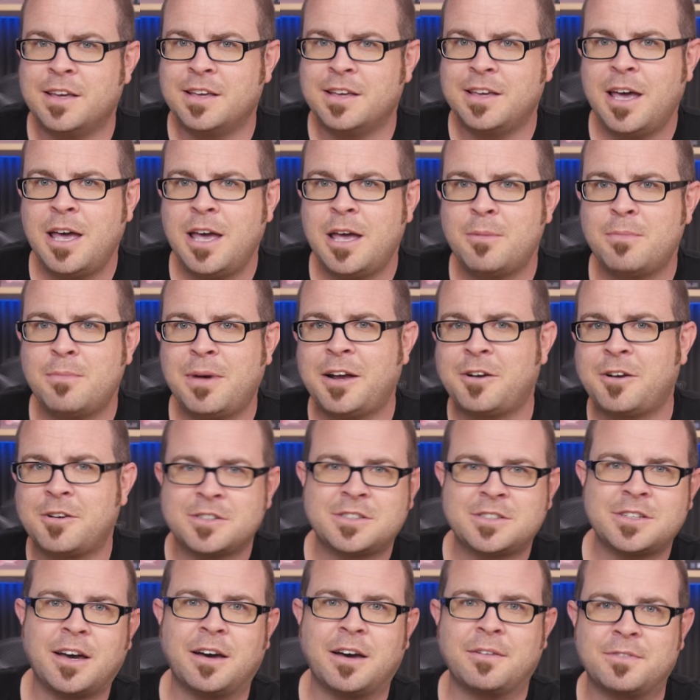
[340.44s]
Yay,
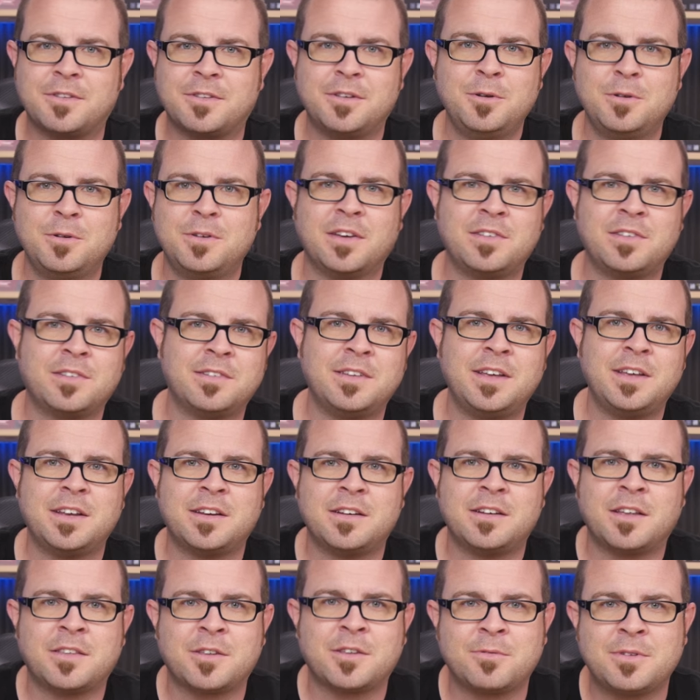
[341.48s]
Microsoft! Who doesn't need
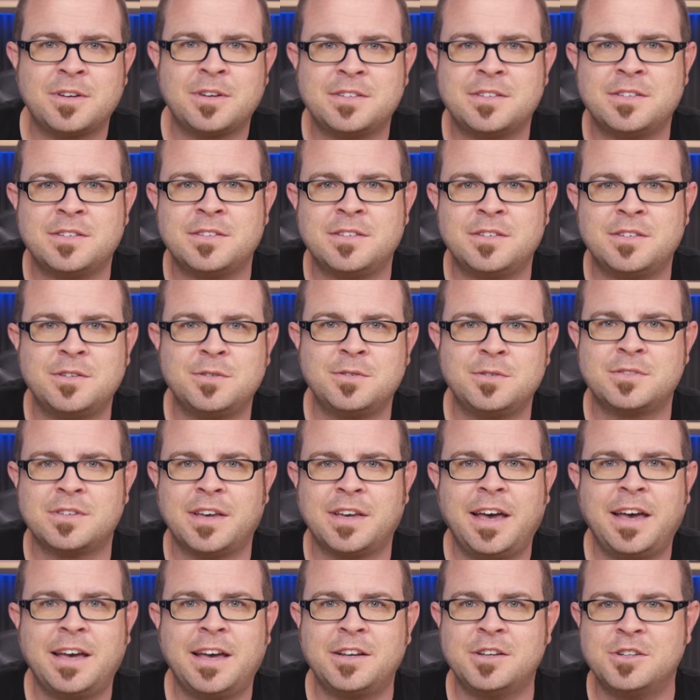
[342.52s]
another reason to
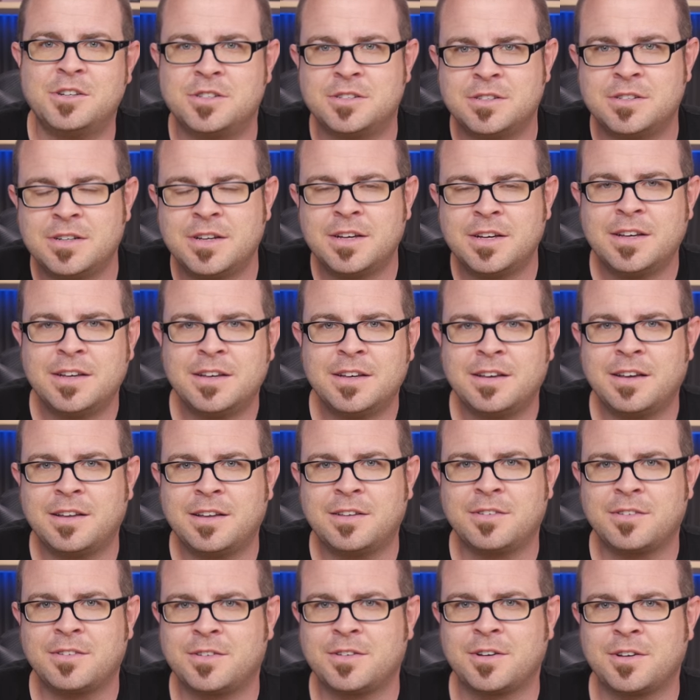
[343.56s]
use Edge?
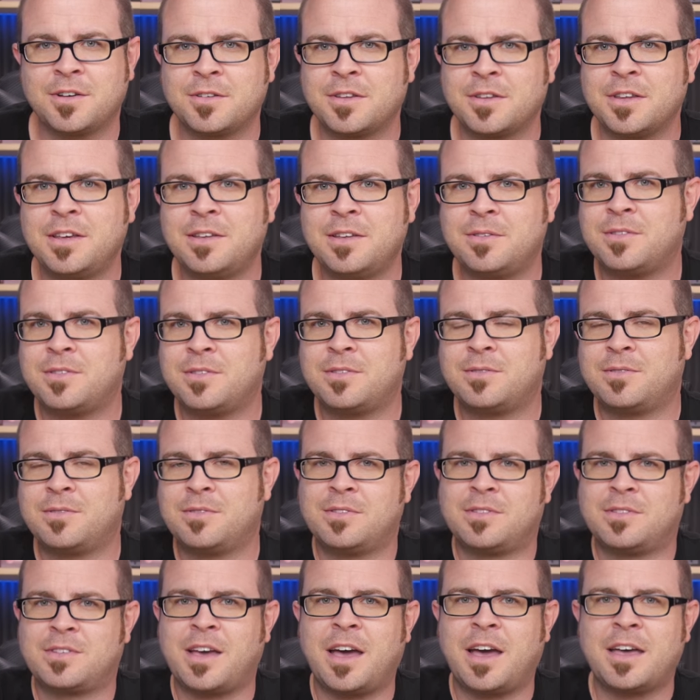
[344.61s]
And surely
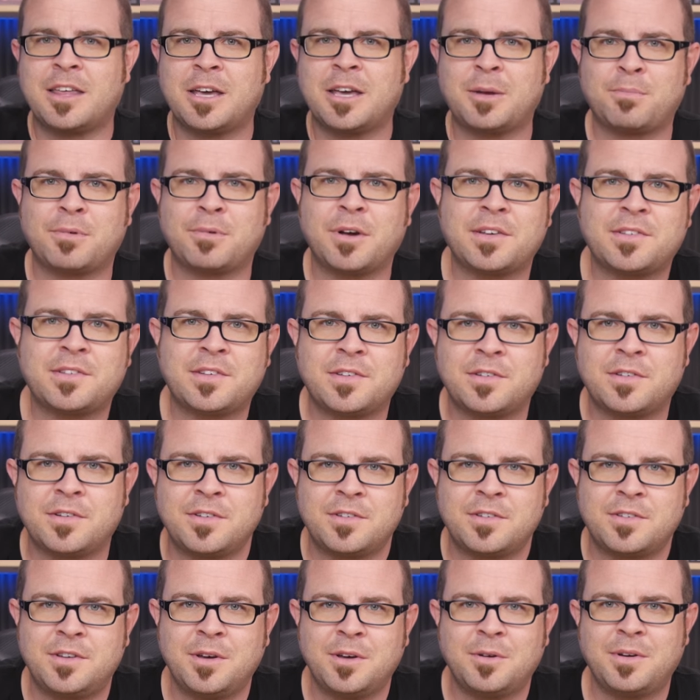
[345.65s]
Skylake
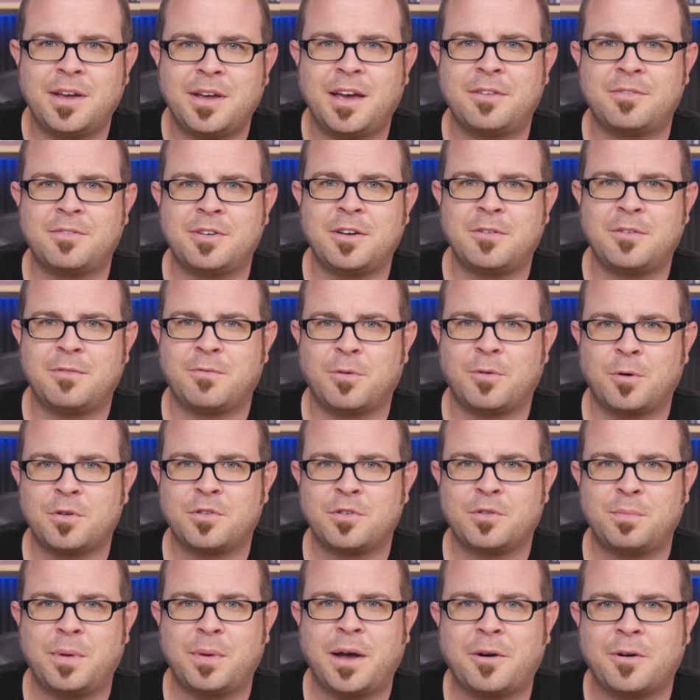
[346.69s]
processors don't have enough
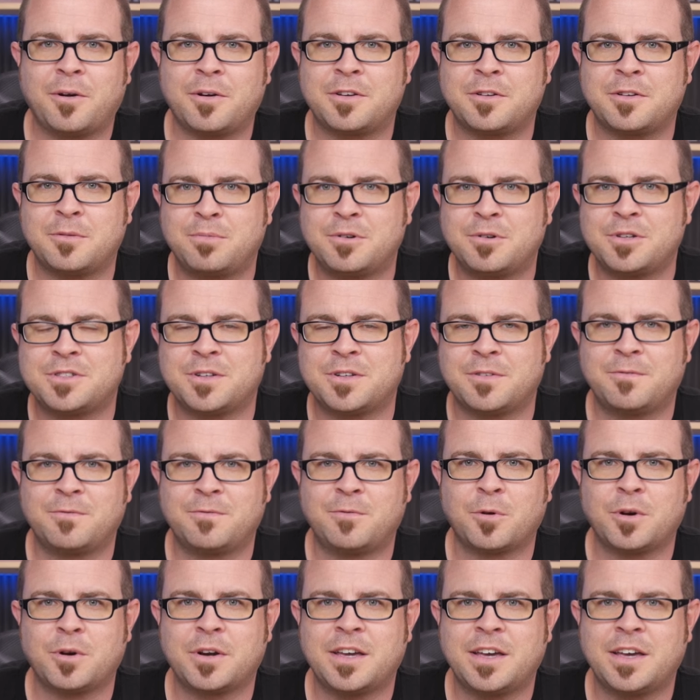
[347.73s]
horsepower to push a
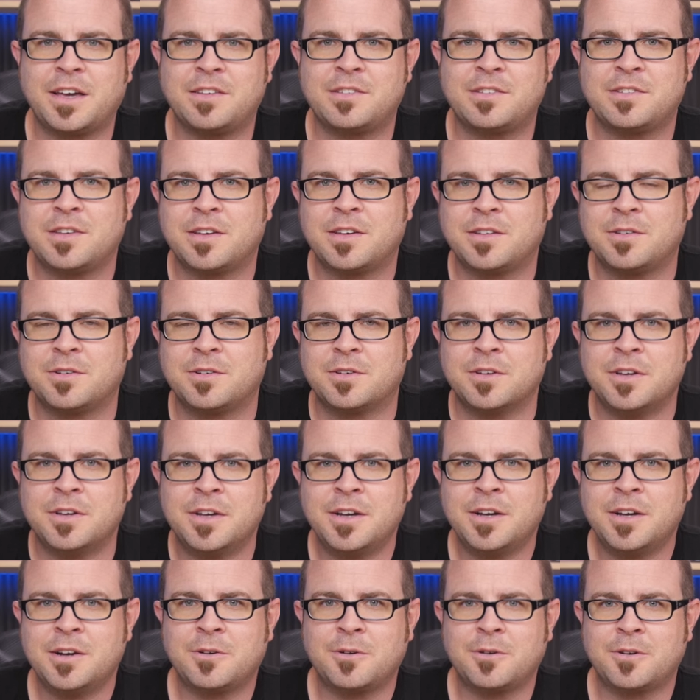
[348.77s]
four K signal
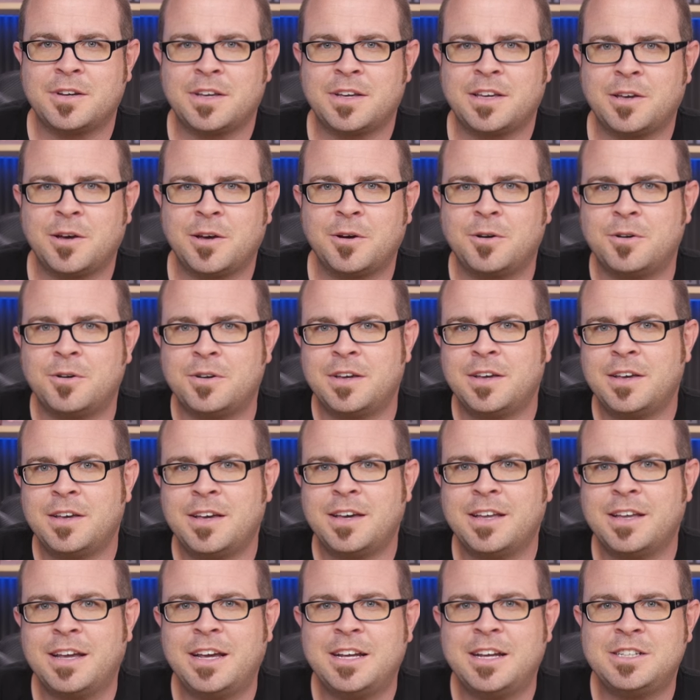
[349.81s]
or decode
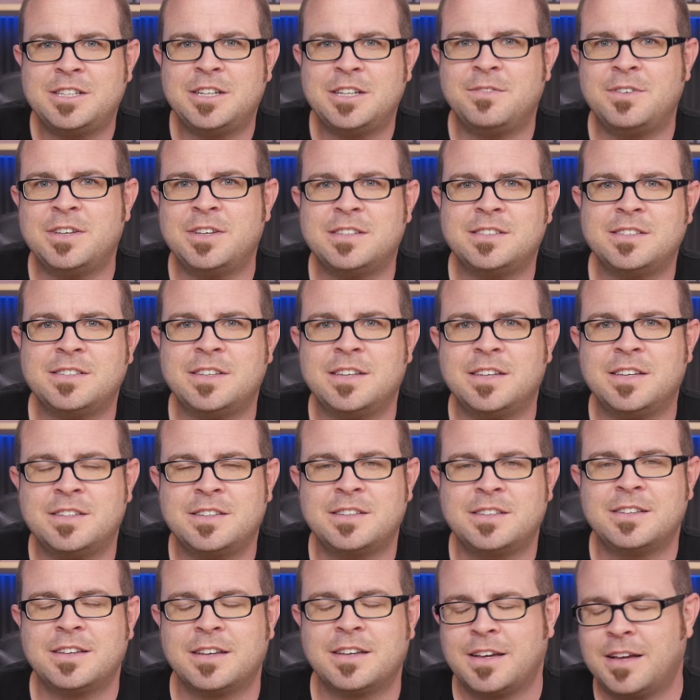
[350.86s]
an H E V C.
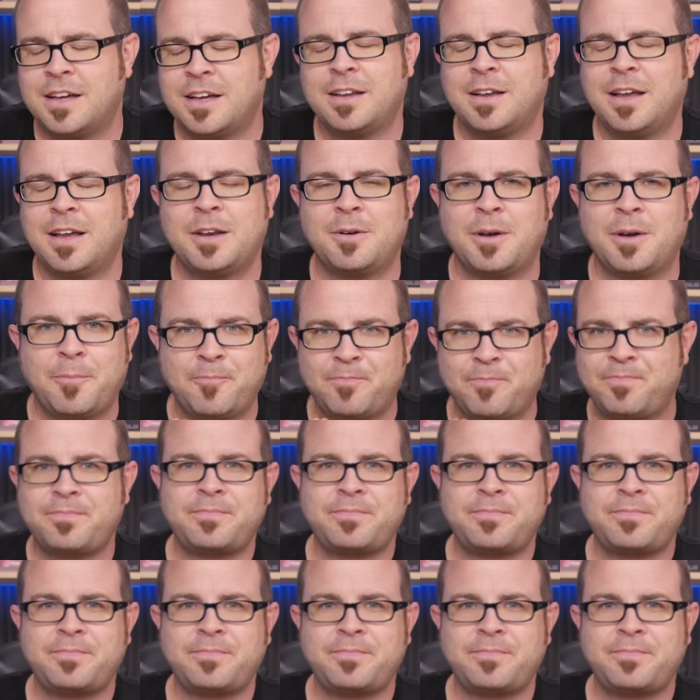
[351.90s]
Uh, anyway,